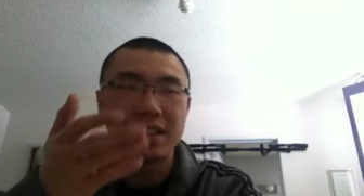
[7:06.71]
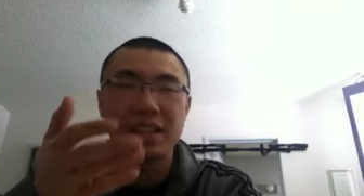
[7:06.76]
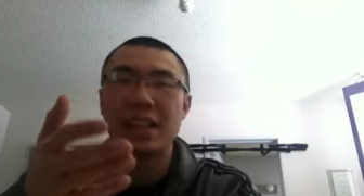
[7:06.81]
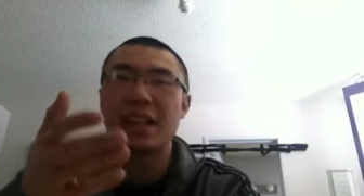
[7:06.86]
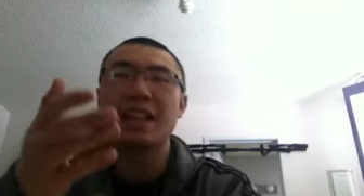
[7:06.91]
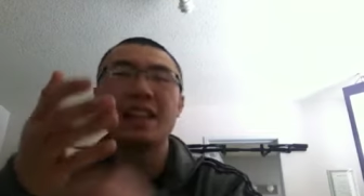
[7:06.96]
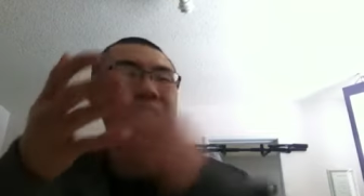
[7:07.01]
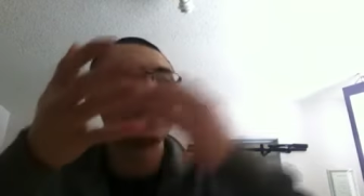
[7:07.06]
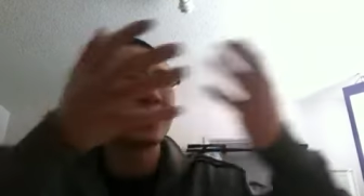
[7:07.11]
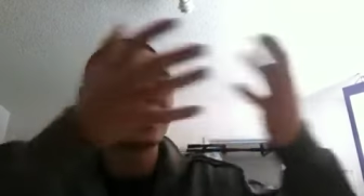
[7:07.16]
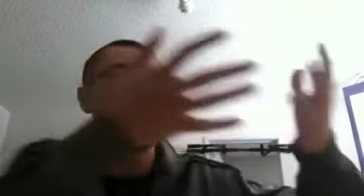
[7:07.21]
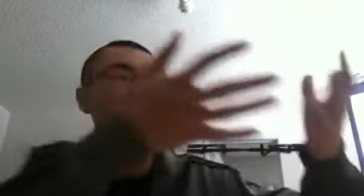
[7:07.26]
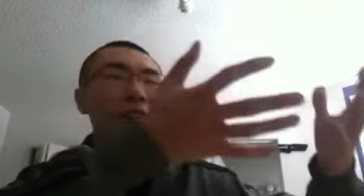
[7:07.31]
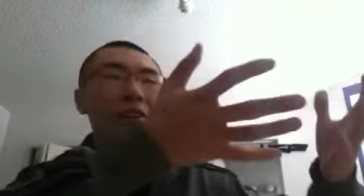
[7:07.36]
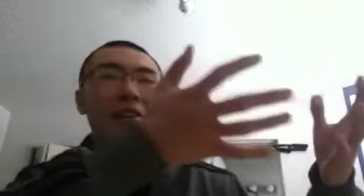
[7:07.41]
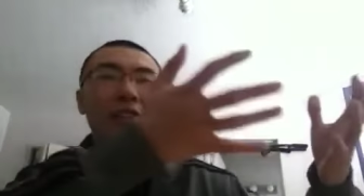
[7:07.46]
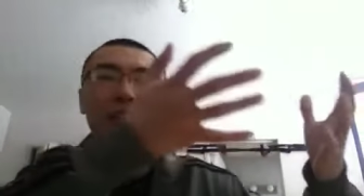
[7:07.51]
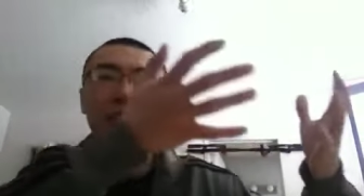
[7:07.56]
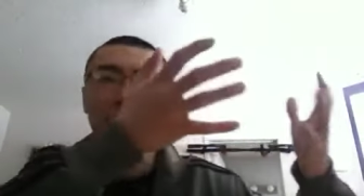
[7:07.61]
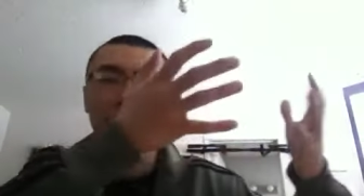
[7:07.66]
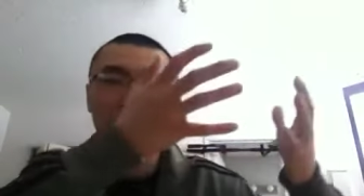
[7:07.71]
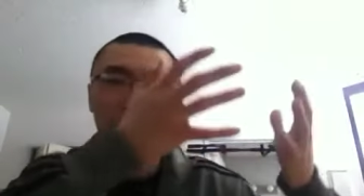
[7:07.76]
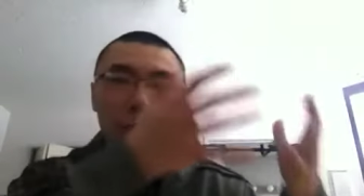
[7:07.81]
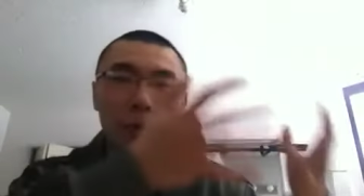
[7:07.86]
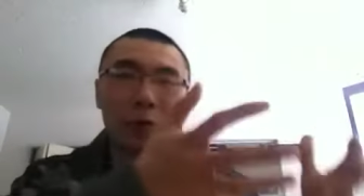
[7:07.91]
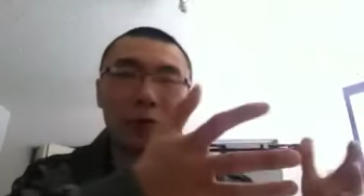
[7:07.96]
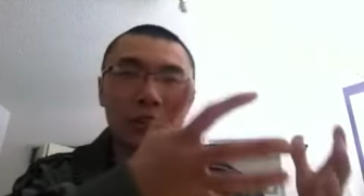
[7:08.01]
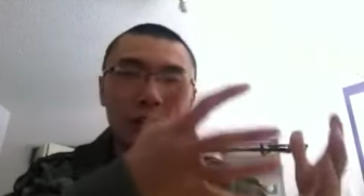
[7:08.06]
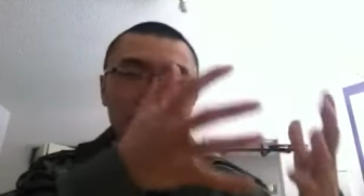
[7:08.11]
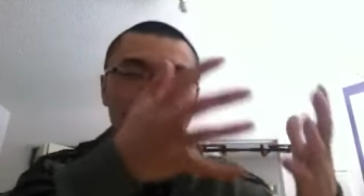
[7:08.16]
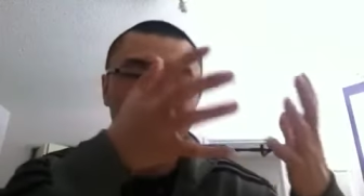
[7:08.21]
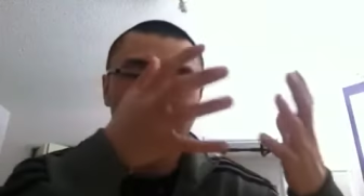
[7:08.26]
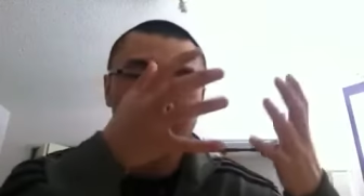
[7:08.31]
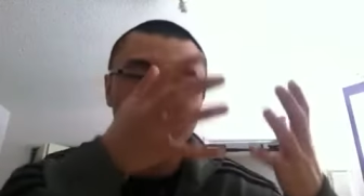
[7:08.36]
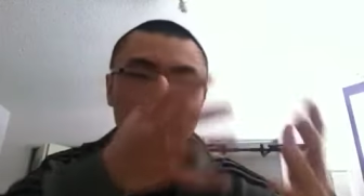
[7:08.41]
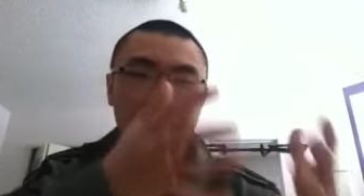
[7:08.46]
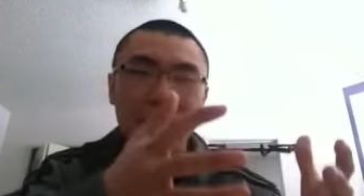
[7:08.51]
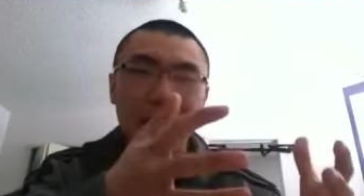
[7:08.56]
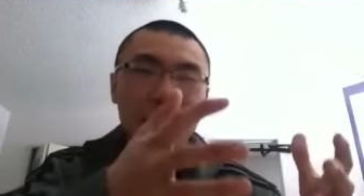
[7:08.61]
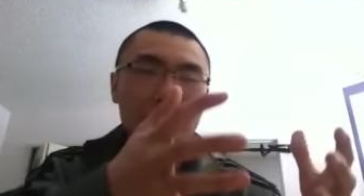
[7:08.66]
he saw the fruits of
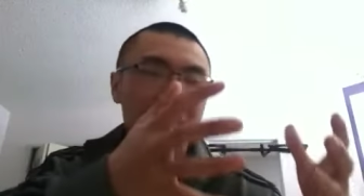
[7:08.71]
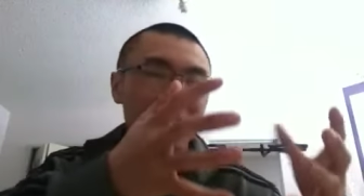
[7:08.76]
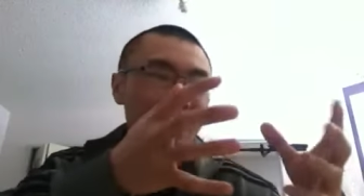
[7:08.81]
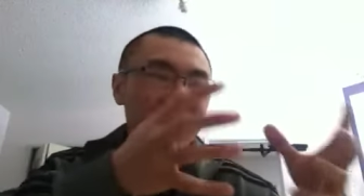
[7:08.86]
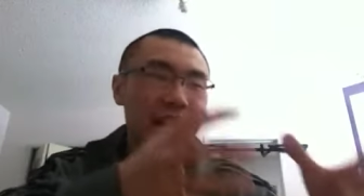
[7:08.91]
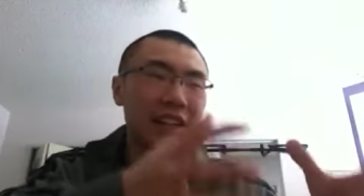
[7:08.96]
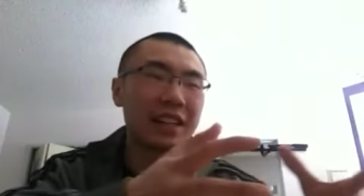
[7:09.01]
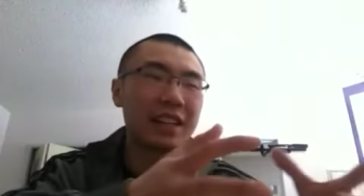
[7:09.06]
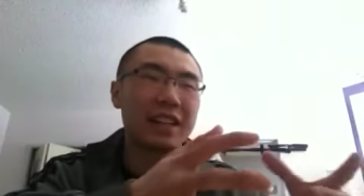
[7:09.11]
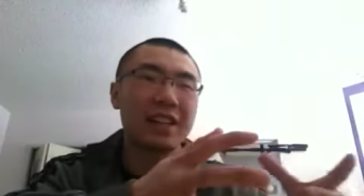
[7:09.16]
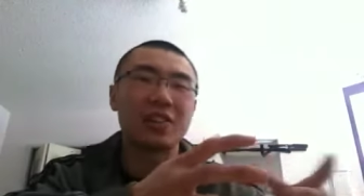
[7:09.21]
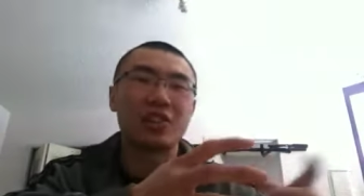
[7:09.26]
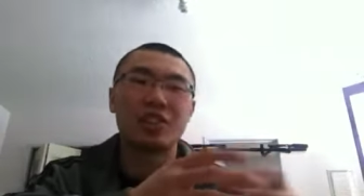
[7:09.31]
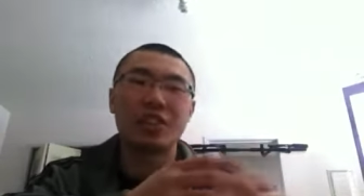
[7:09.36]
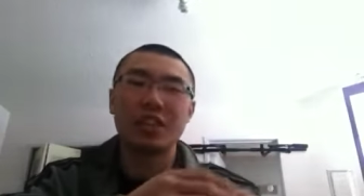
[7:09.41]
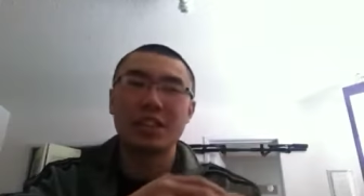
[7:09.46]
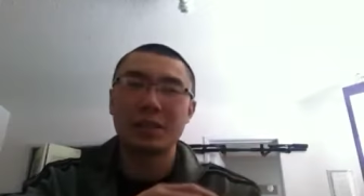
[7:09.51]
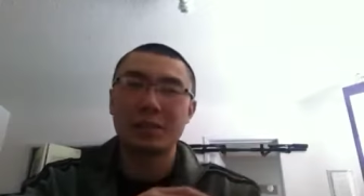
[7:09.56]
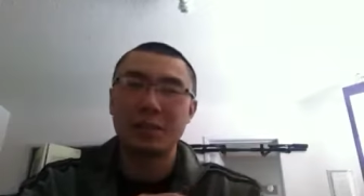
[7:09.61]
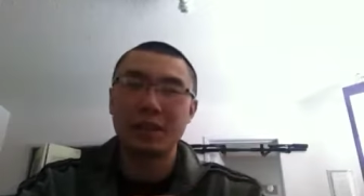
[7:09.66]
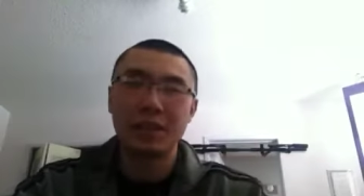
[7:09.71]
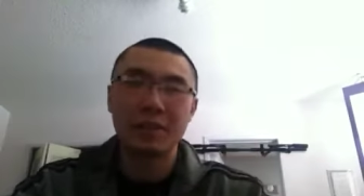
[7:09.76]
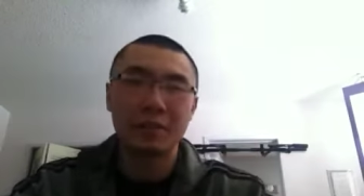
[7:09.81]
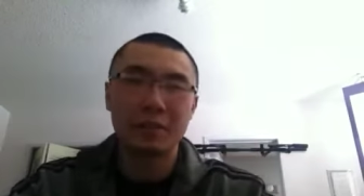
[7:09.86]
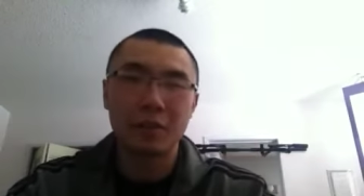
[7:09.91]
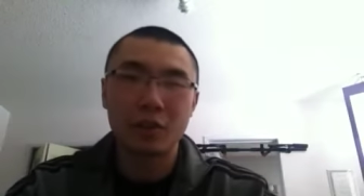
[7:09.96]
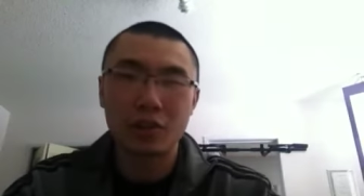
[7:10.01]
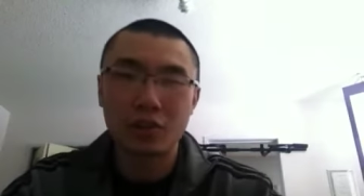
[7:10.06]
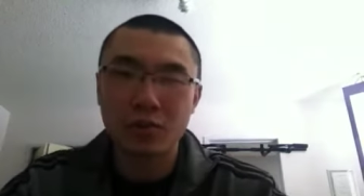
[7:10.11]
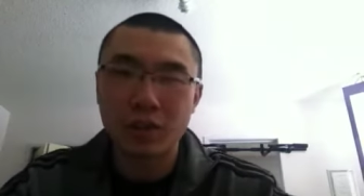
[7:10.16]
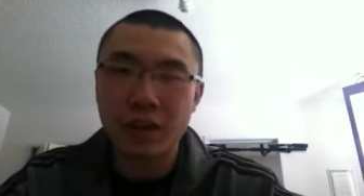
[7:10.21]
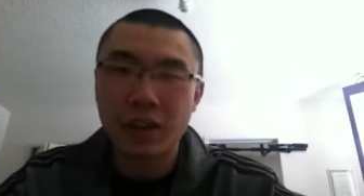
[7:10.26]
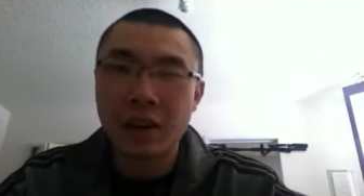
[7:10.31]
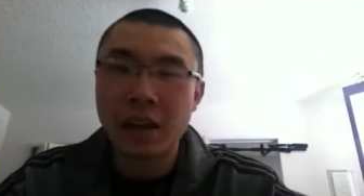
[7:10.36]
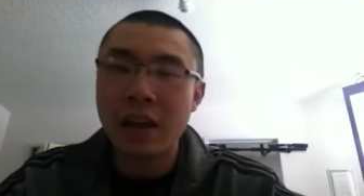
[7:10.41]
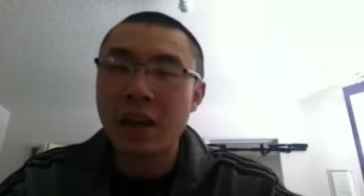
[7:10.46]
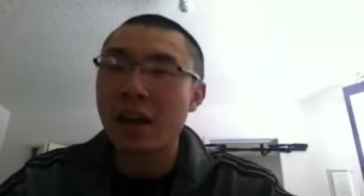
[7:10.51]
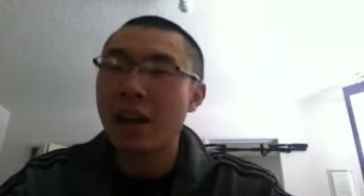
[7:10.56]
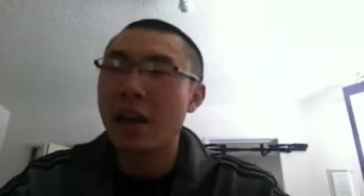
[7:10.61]
his labor taking down GSP in the first round